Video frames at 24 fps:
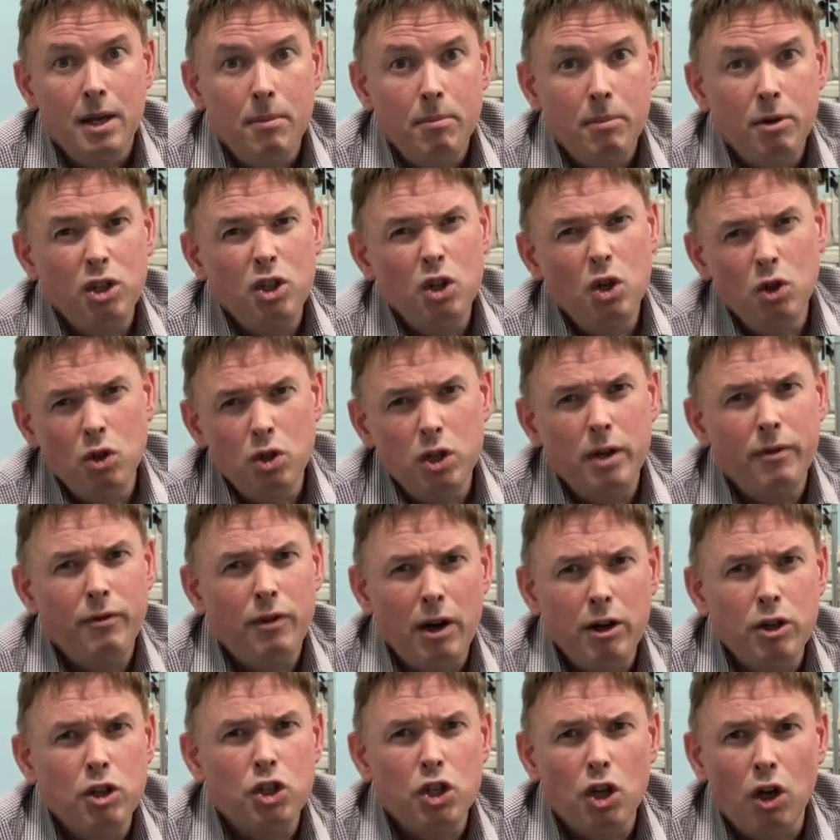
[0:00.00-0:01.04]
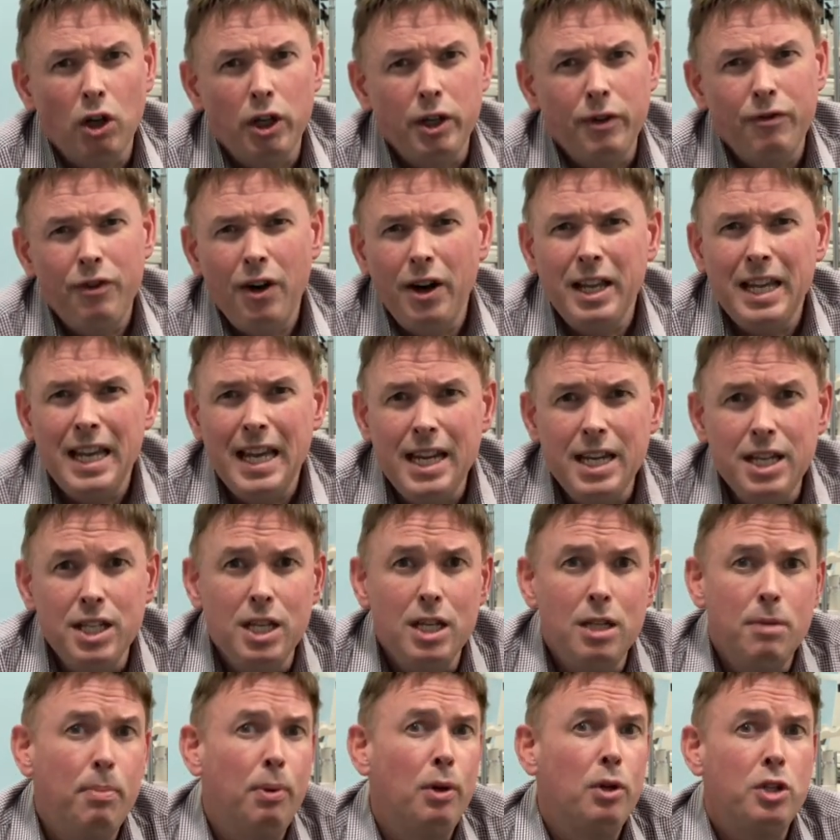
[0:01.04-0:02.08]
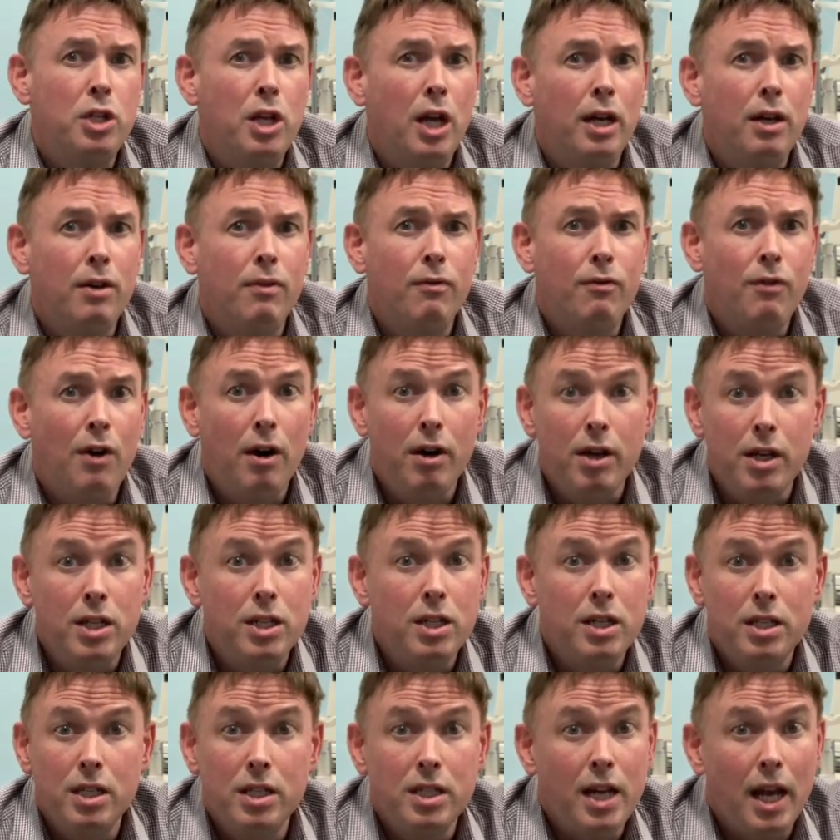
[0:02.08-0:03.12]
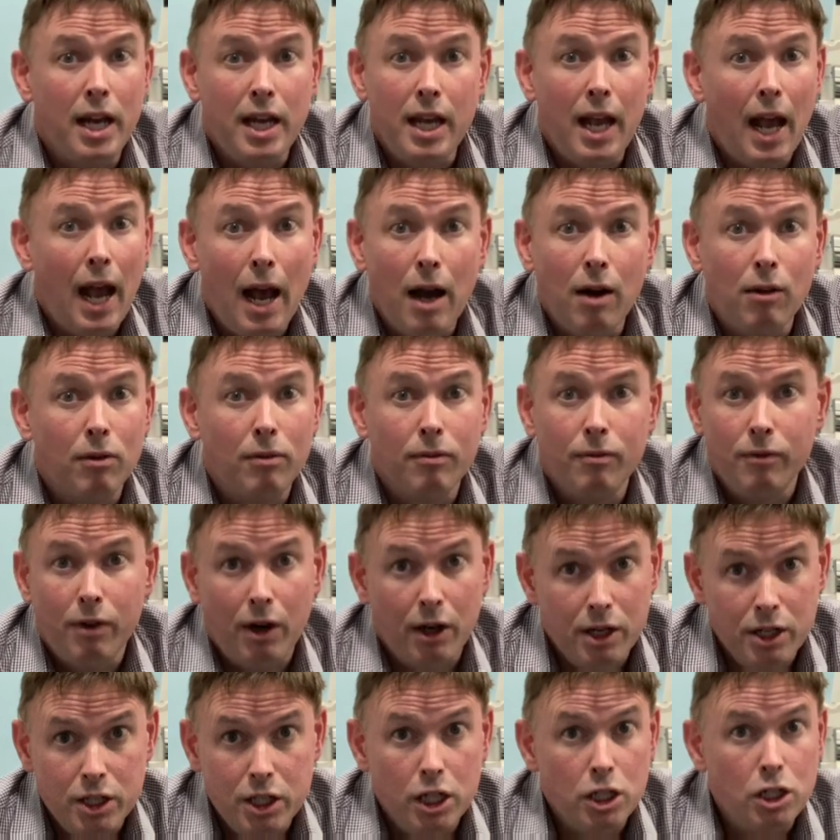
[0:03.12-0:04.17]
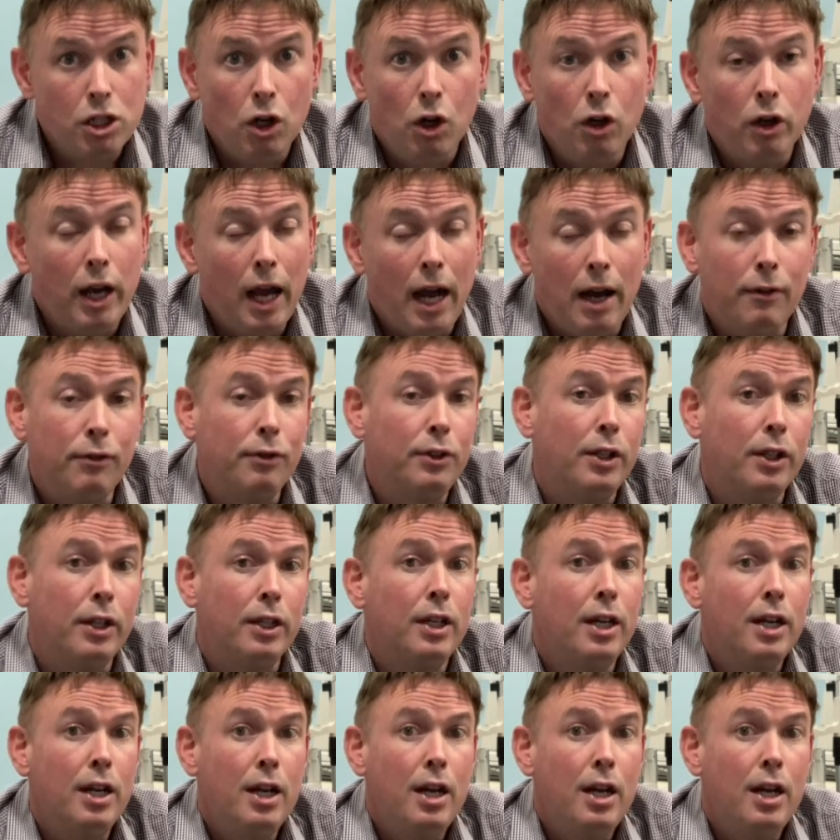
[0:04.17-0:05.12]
But usually very solid, very easy to put in, very easy to take out, very easy to look after,